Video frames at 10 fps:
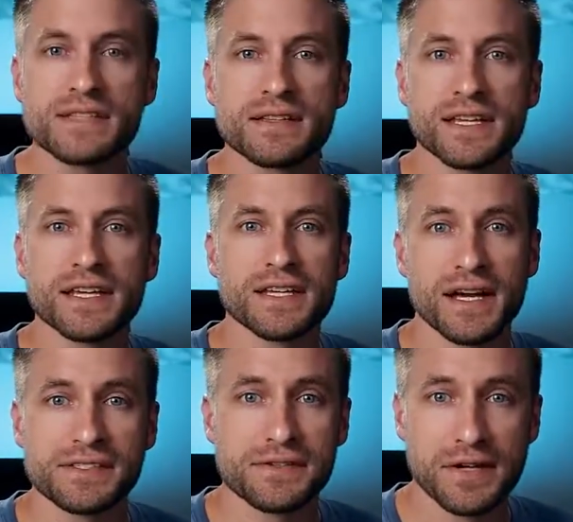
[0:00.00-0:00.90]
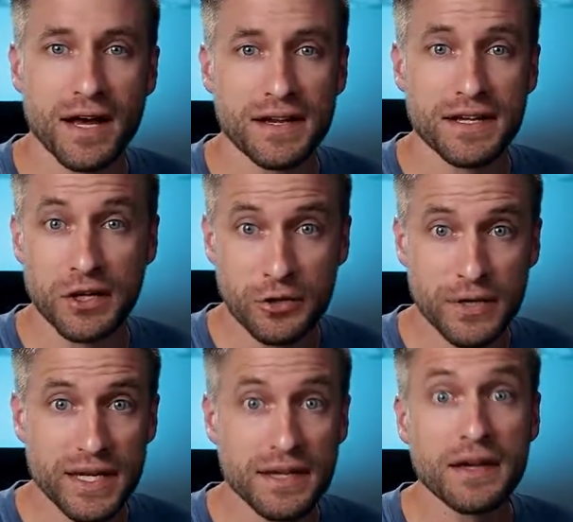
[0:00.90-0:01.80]
recently, Yasser Qadhi
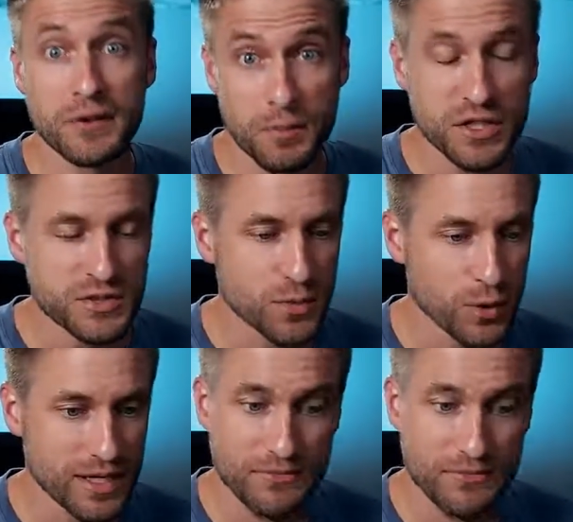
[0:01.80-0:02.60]
agreed much more